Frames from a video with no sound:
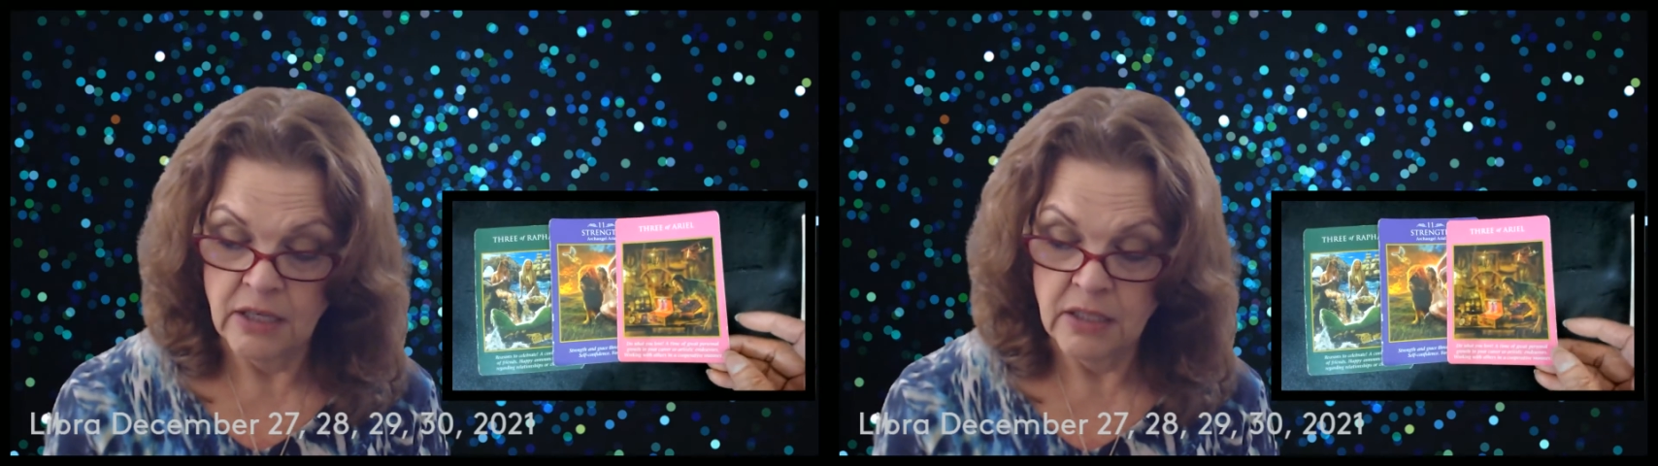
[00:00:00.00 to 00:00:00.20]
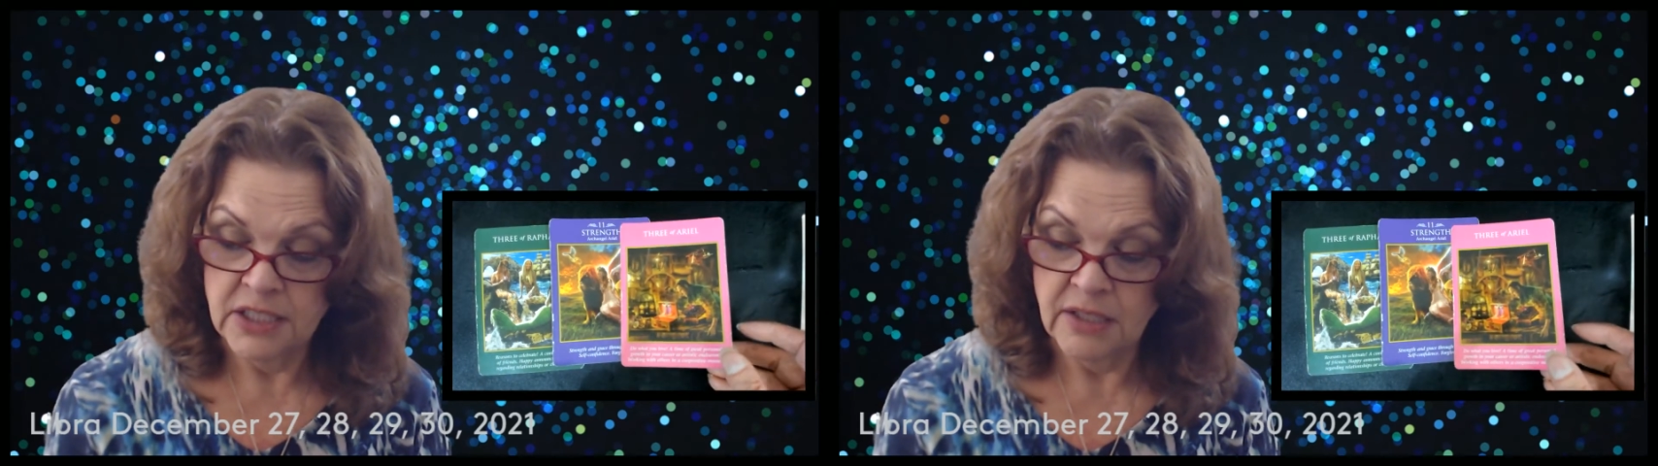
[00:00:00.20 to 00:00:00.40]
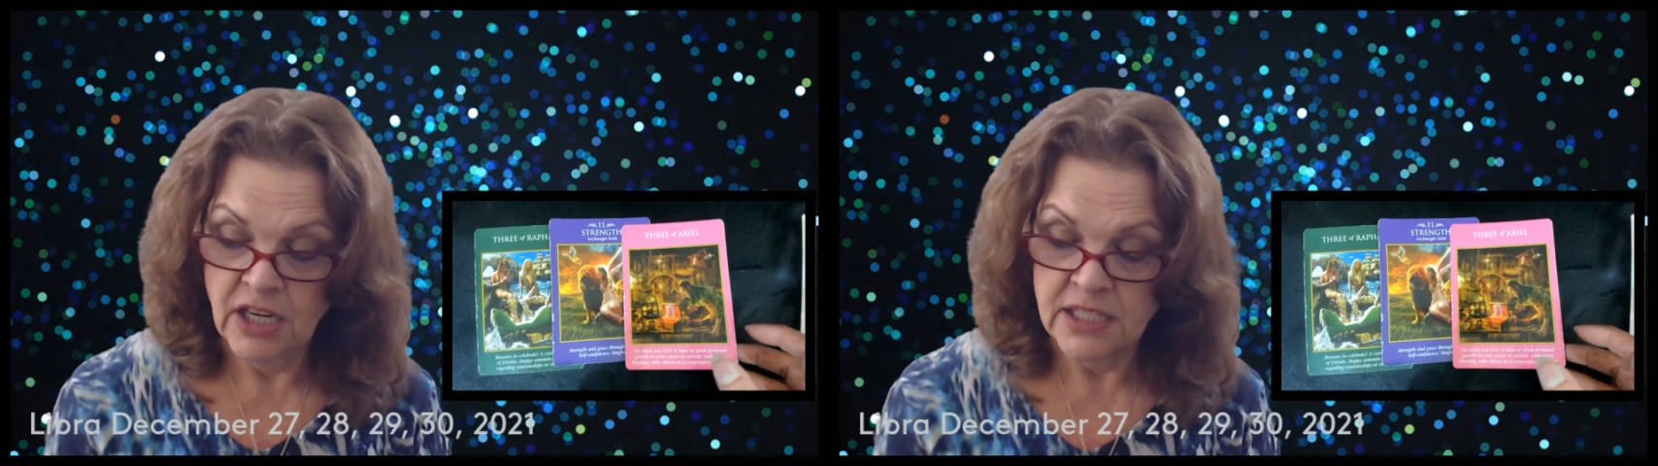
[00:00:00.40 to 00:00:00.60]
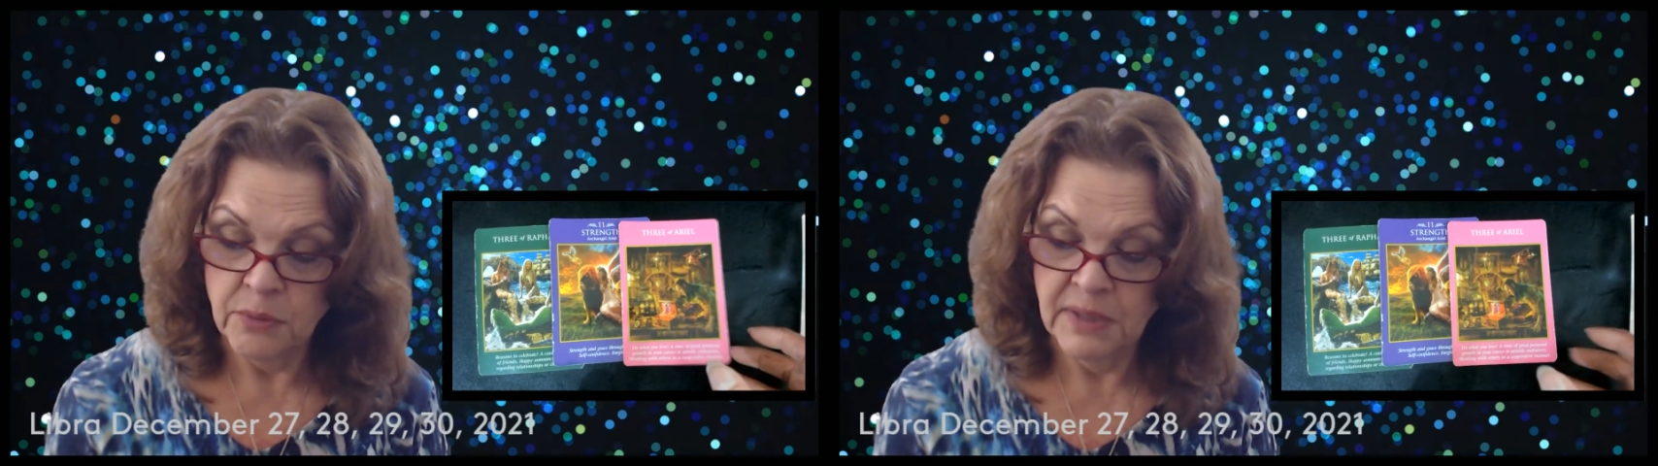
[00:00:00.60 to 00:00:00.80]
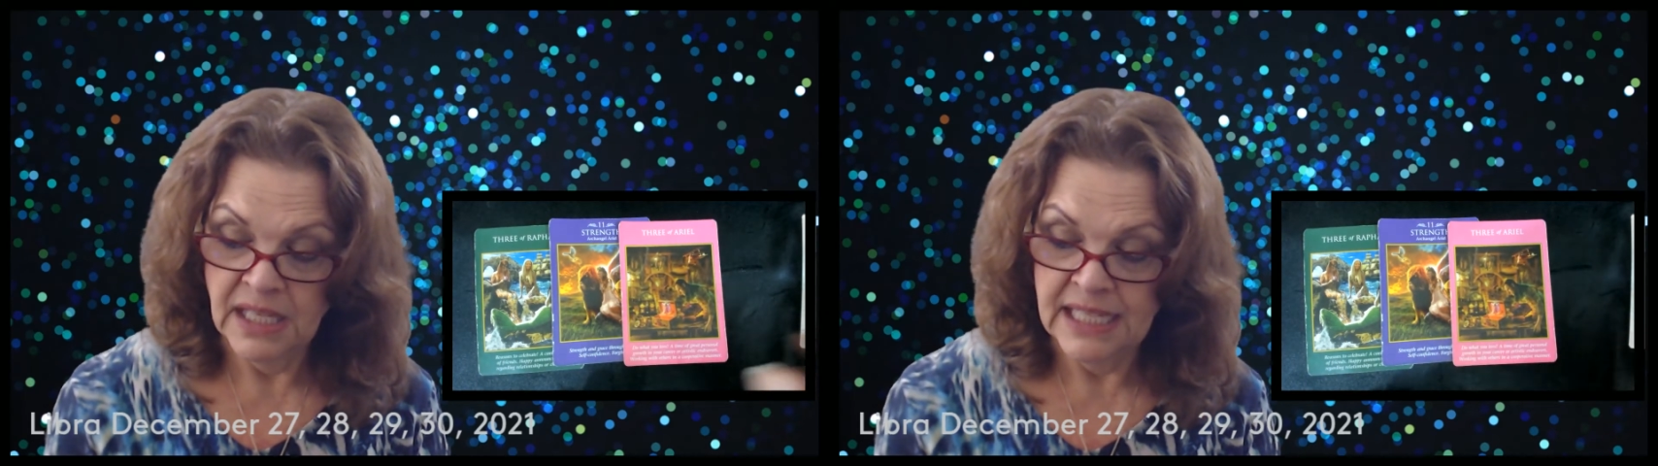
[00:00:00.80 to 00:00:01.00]
So there's a
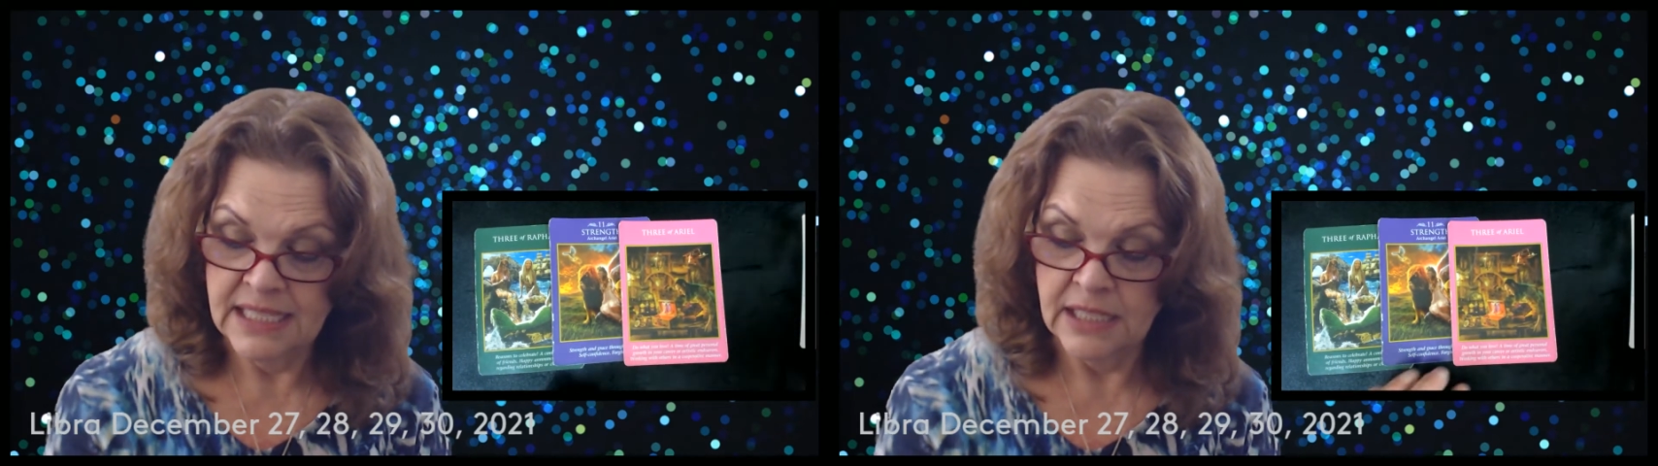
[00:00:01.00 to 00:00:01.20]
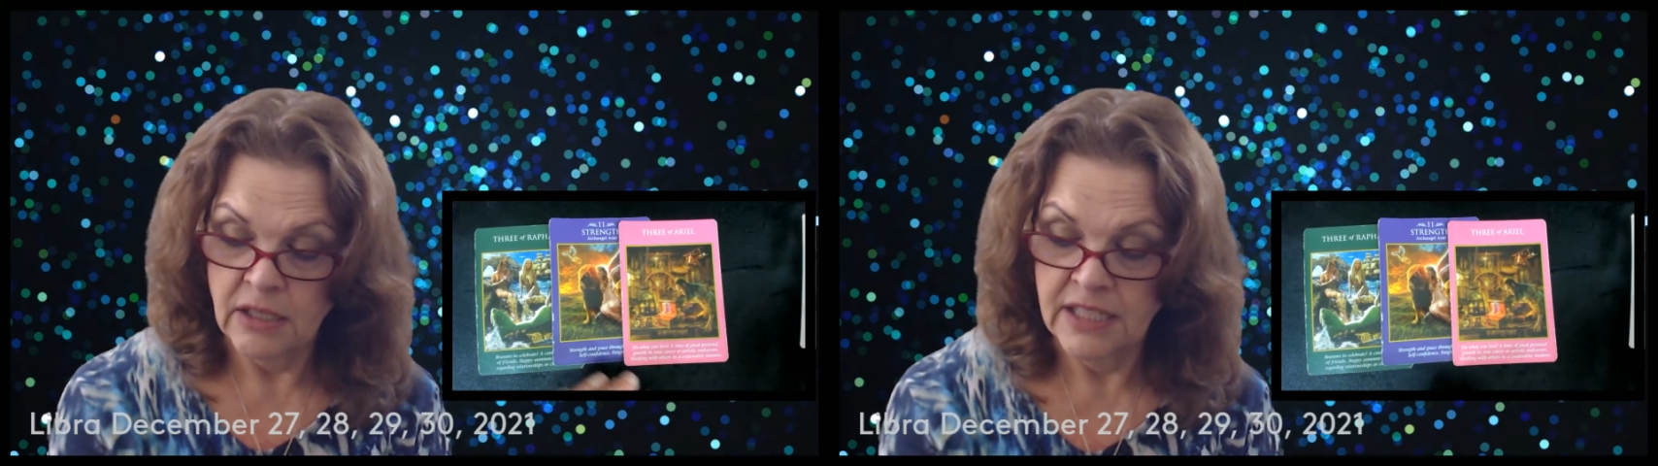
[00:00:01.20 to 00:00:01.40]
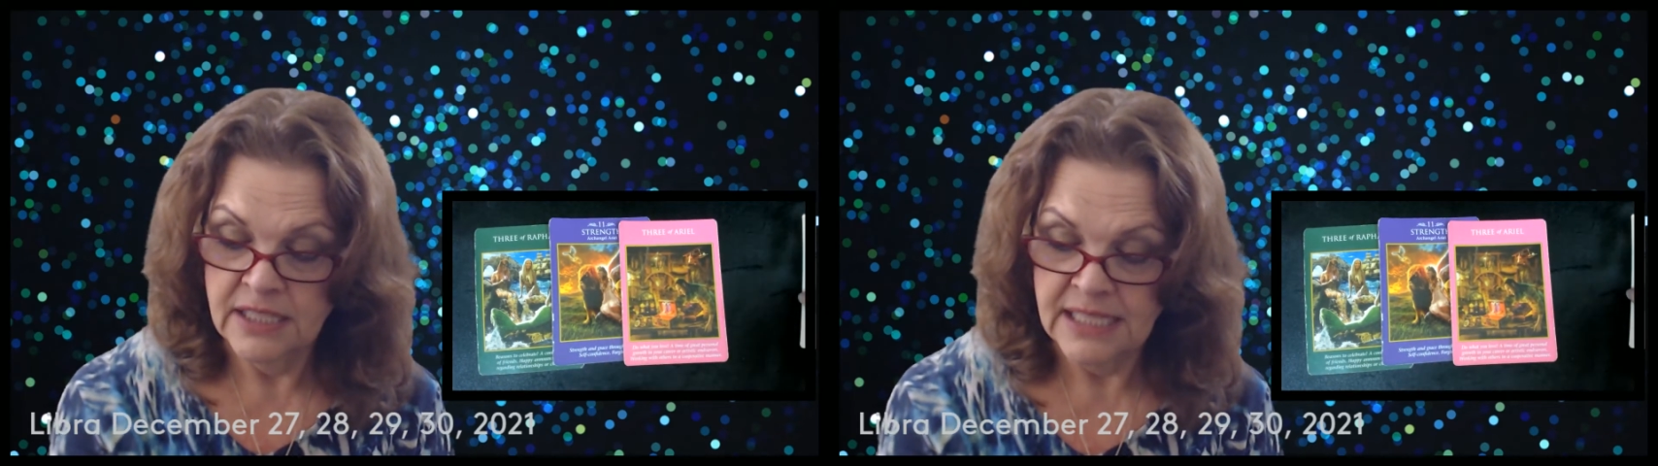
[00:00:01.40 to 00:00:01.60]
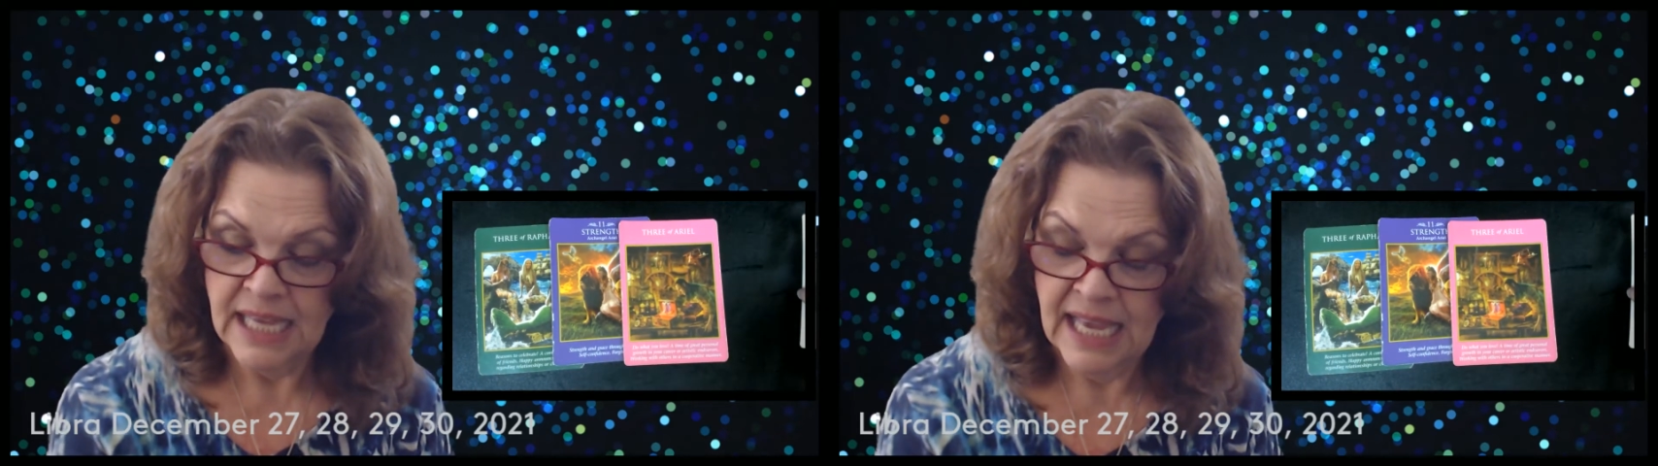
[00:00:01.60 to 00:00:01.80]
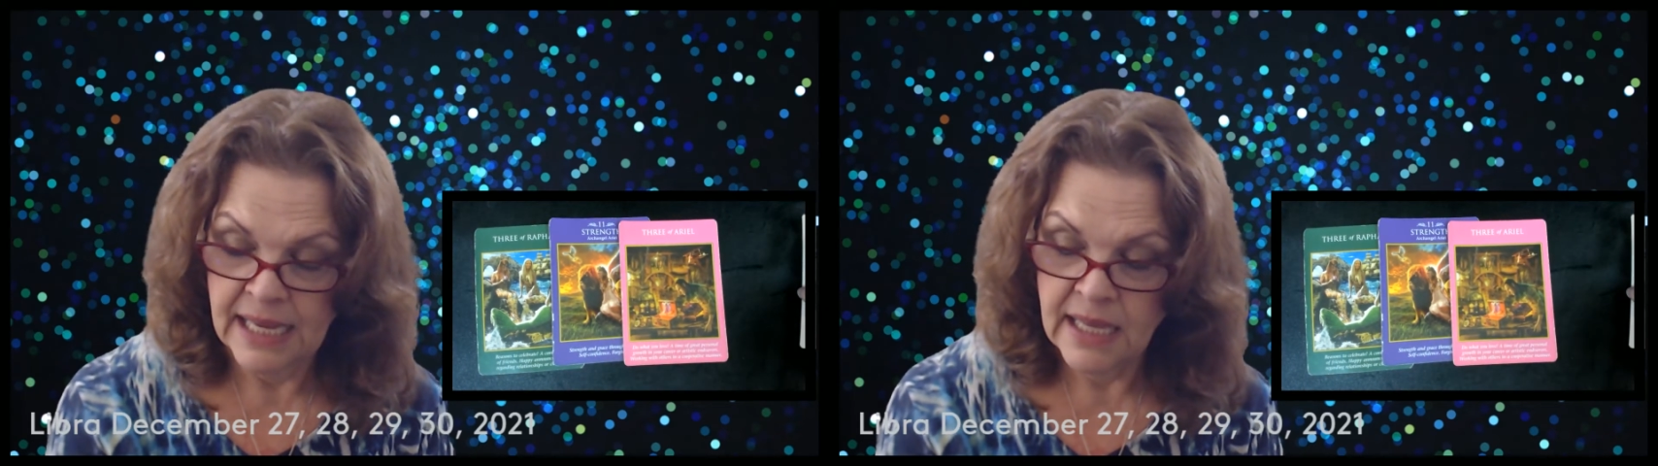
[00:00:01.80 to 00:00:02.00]
release here. There's a